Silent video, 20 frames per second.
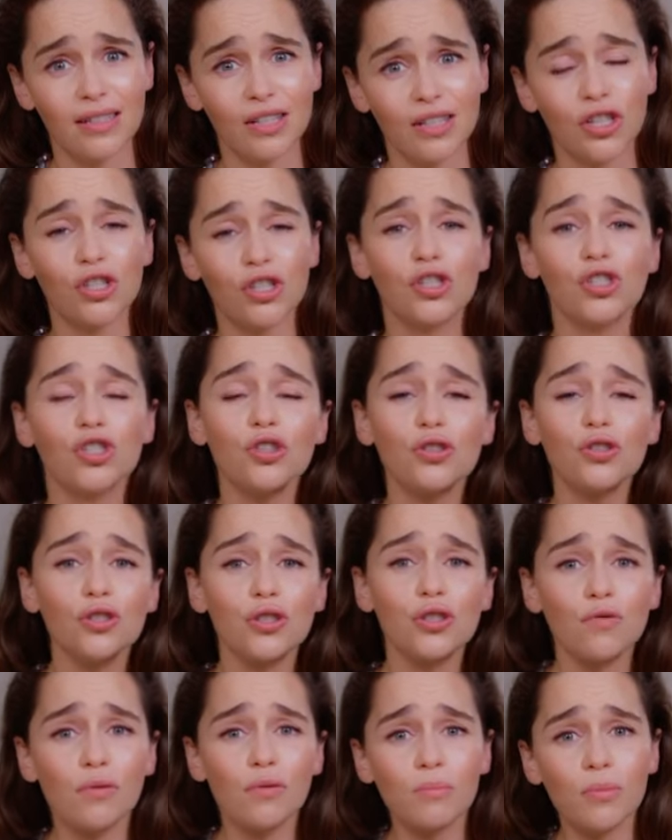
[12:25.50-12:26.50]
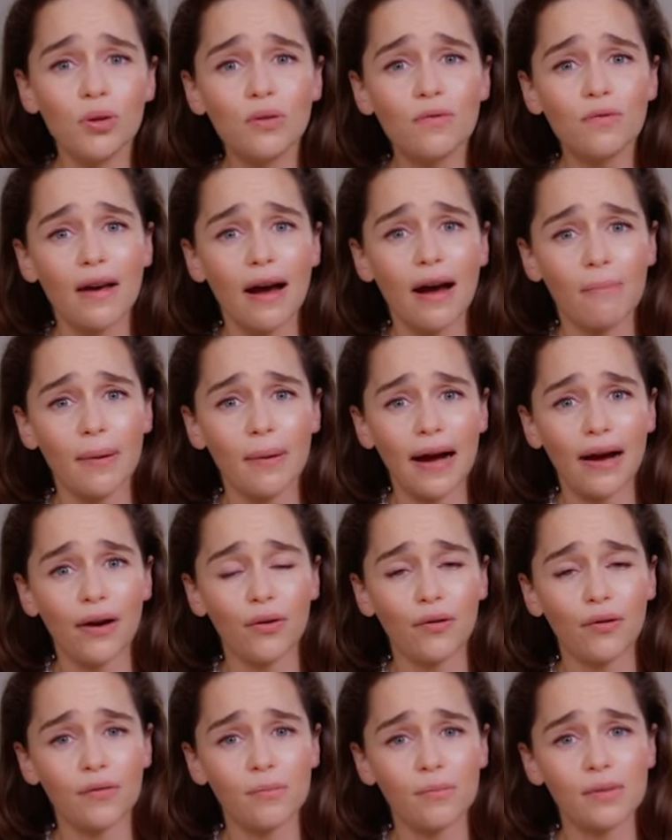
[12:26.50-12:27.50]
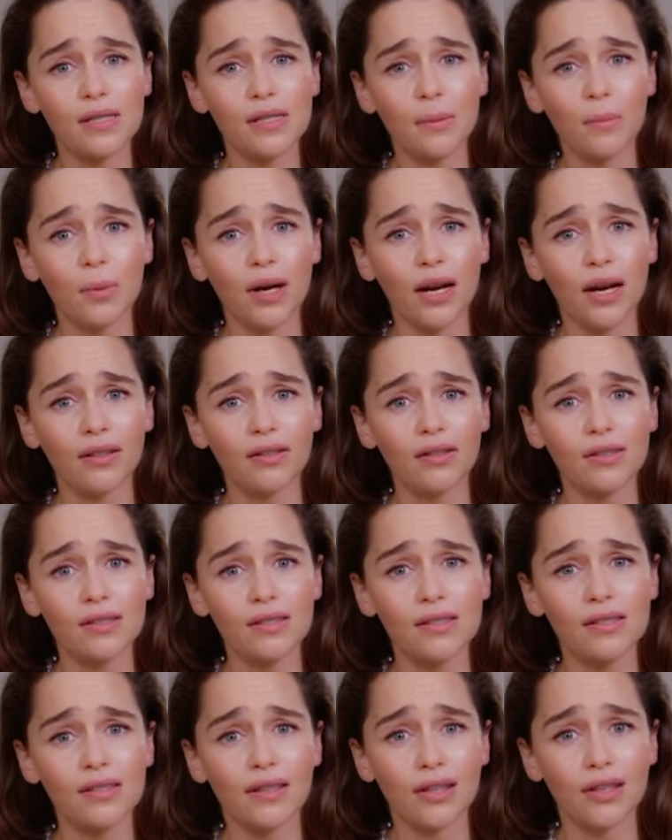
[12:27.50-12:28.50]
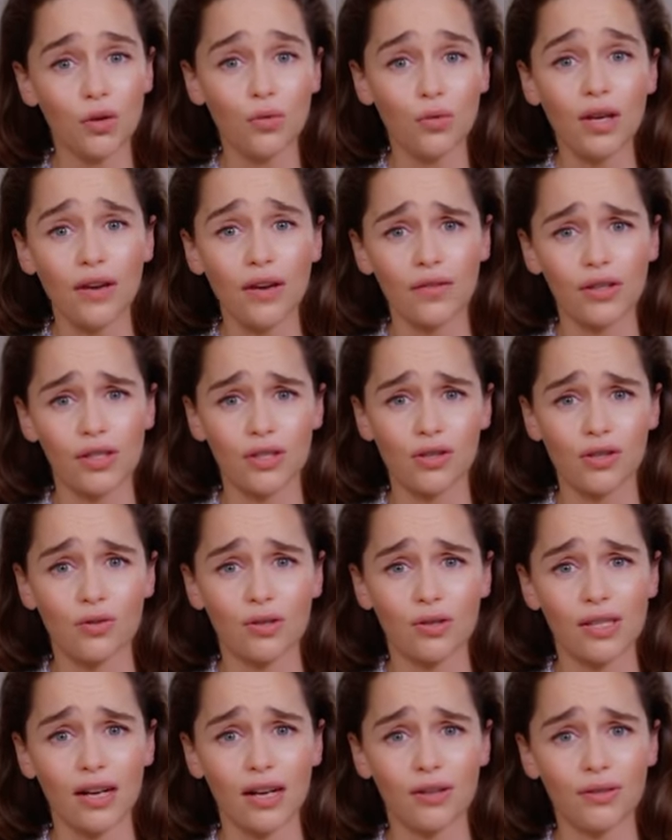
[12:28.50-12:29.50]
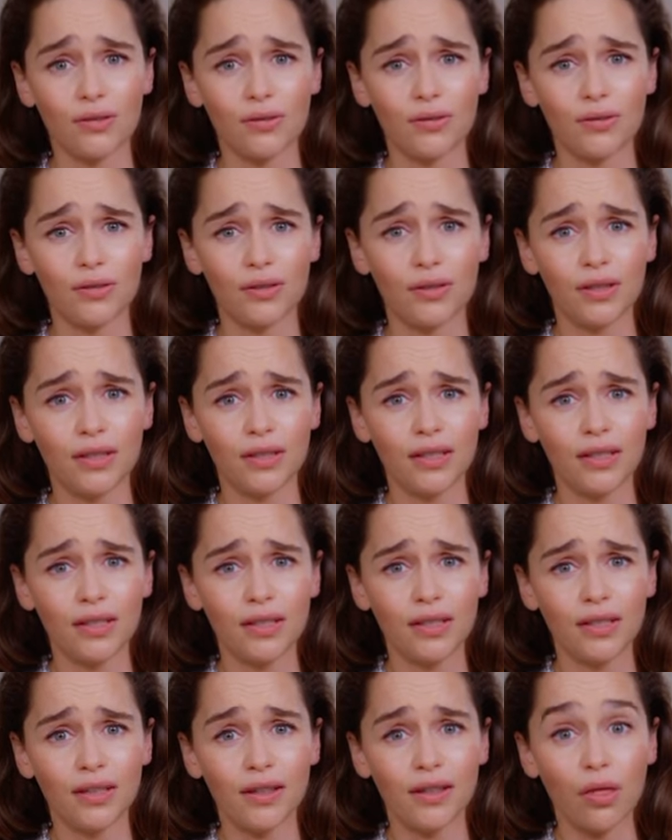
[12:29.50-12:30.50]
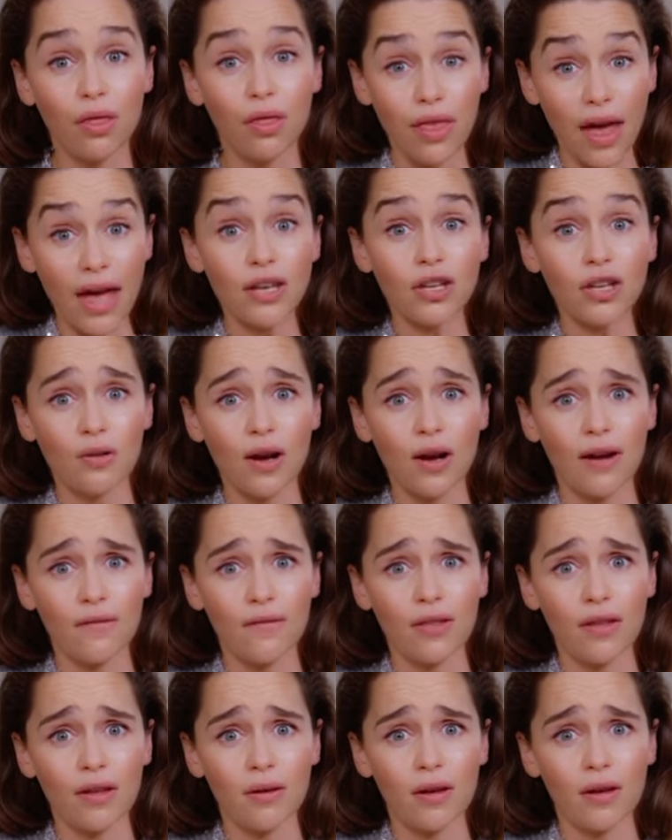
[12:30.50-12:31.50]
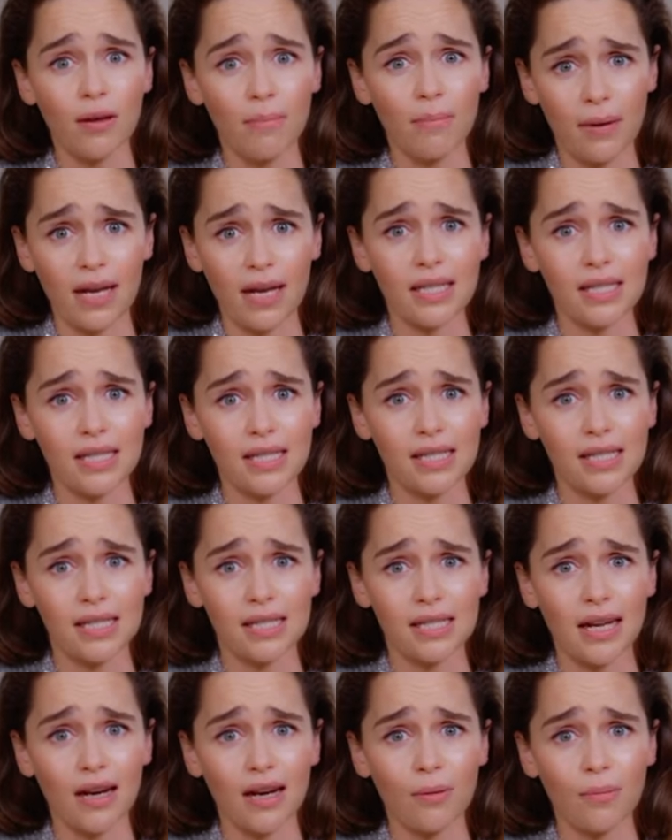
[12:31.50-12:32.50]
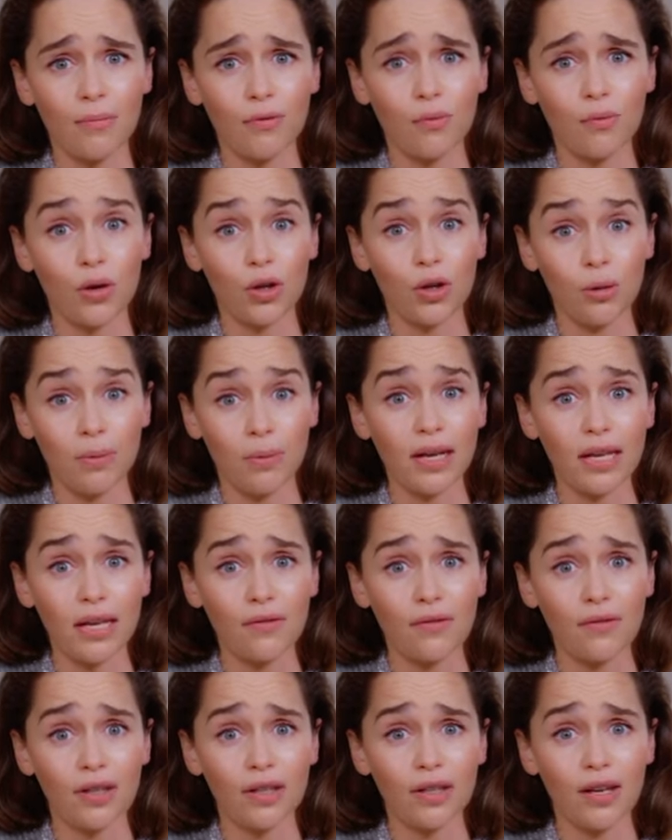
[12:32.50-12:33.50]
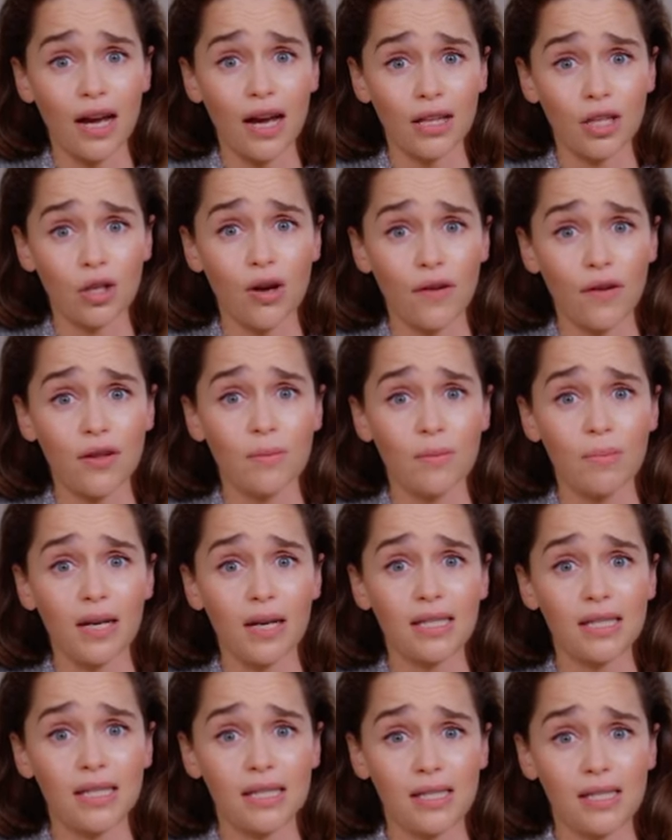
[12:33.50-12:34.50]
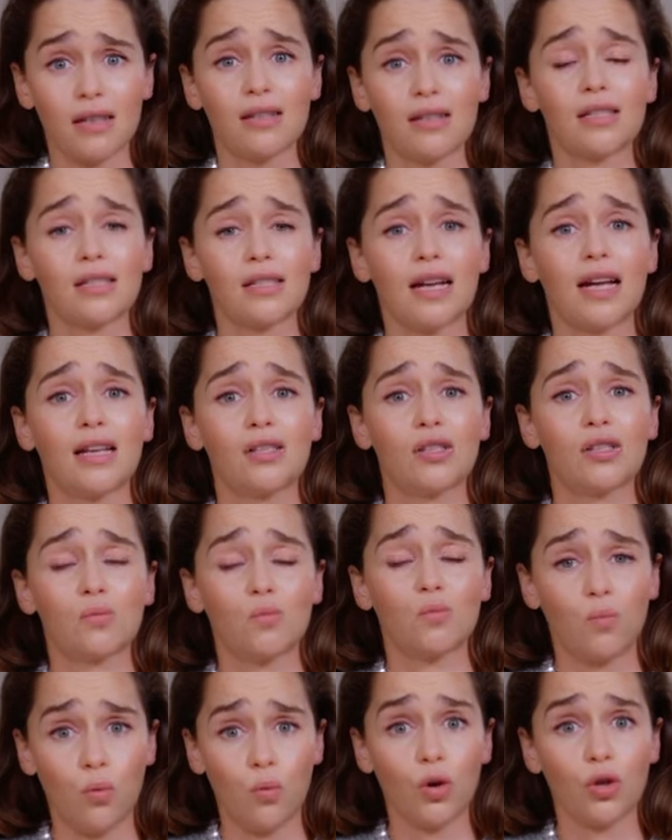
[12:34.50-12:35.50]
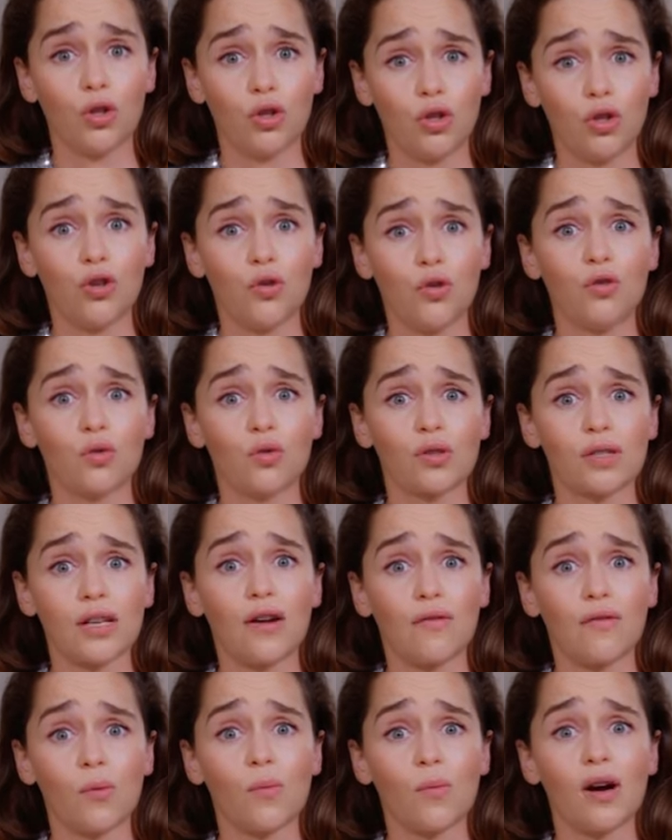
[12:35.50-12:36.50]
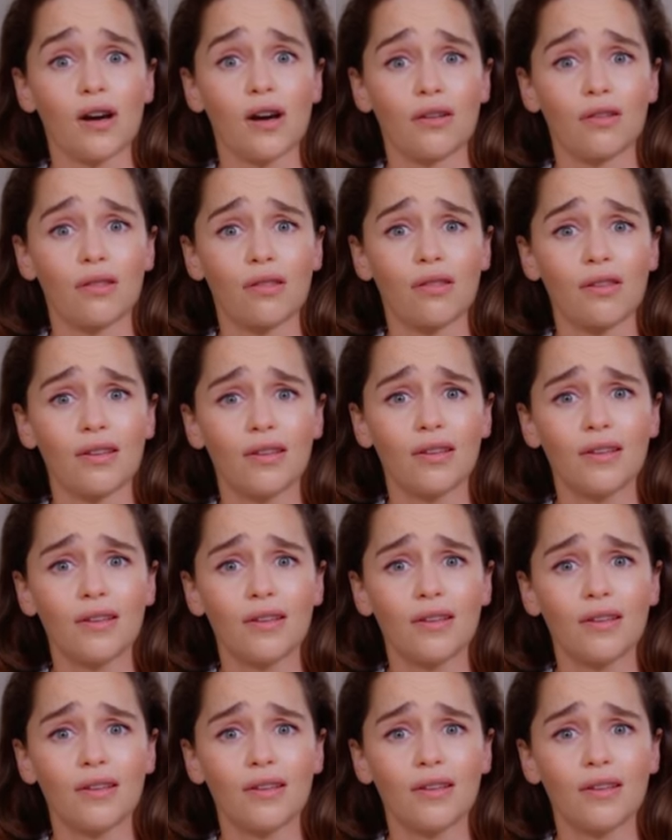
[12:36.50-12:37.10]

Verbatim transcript: Because as soon as you remove that power from someone else and you give it to yourself, then you have the ability to stand up for what you believe in, and you have the ability to understand what you yourself are worth.